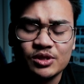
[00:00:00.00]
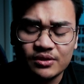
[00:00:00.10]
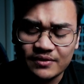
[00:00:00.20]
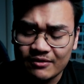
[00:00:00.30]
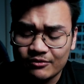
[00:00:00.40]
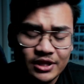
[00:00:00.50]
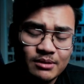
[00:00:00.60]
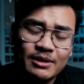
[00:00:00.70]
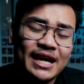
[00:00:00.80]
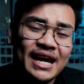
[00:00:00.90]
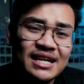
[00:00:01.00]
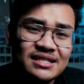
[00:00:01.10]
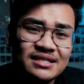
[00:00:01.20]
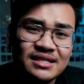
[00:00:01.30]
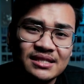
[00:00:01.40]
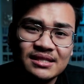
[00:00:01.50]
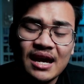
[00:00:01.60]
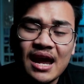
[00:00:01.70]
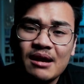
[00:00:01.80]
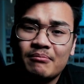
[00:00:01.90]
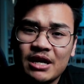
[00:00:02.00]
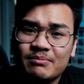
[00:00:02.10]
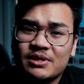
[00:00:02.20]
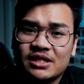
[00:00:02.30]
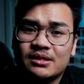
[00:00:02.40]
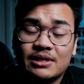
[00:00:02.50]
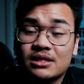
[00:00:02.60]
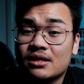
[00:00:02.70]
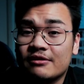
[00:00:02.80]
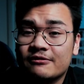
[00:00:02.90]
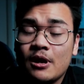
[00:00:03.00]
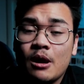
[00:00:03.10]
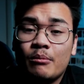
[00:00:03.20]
So if you have really big hands, this might be a little bit tough,